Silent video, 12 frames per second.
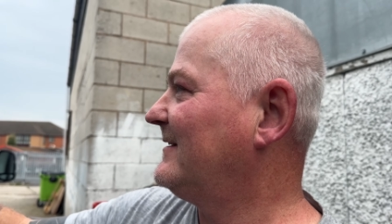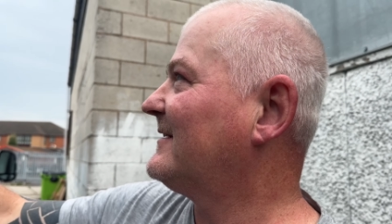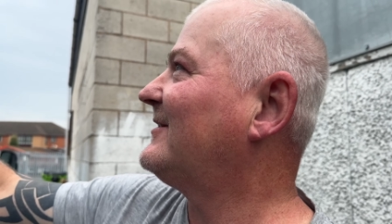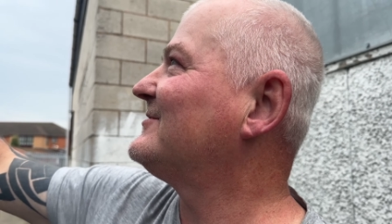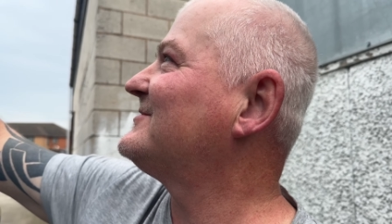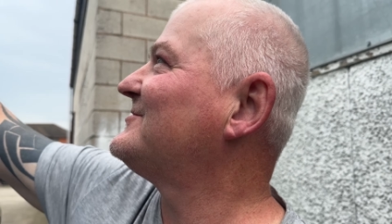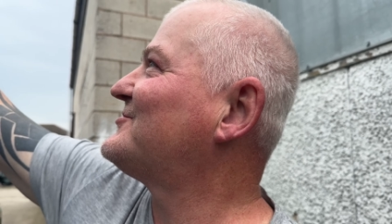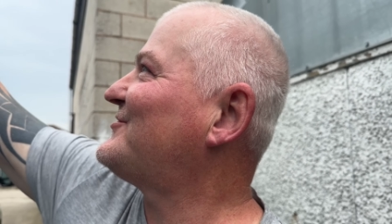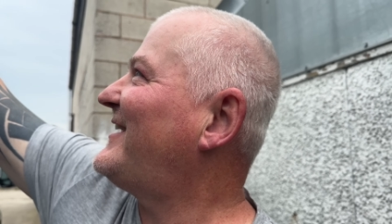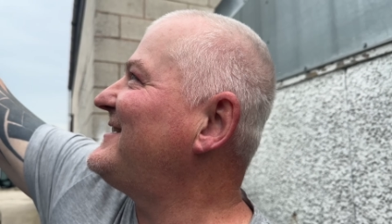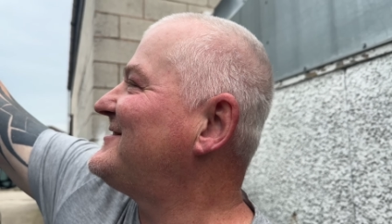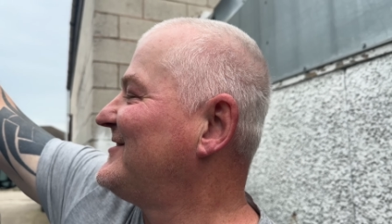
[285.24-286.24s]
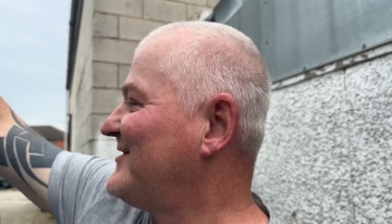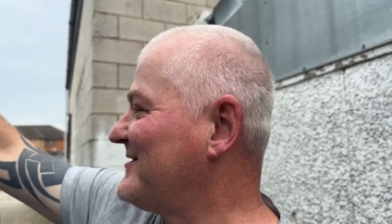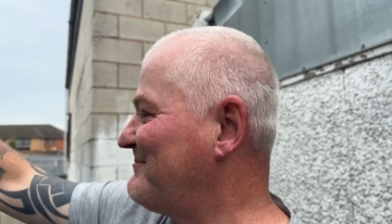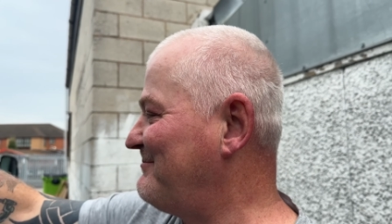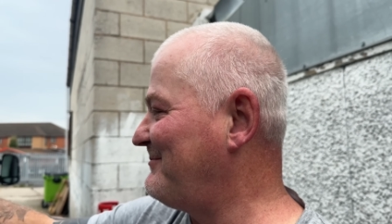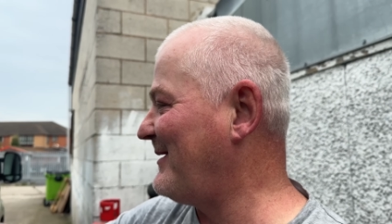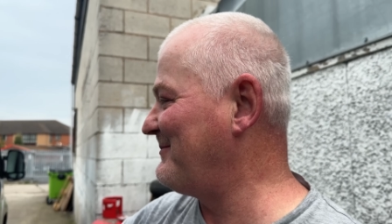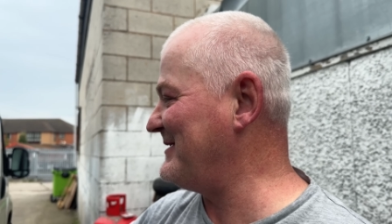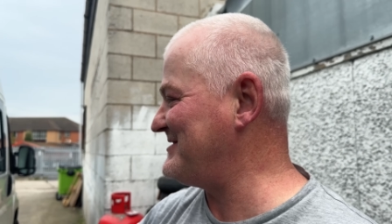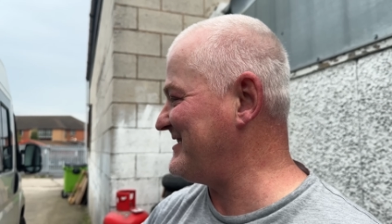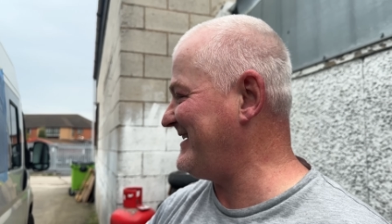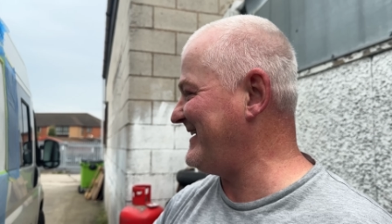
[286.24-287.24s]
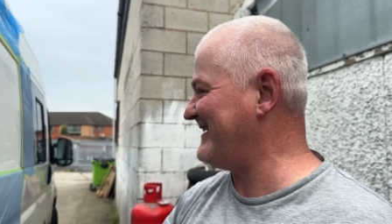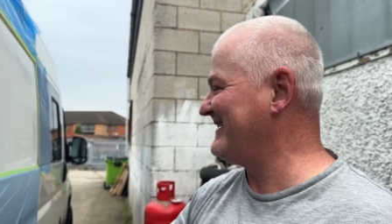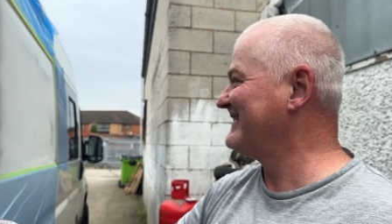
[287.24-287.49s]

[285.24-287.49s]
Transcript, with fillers: Concentration on Bobby G.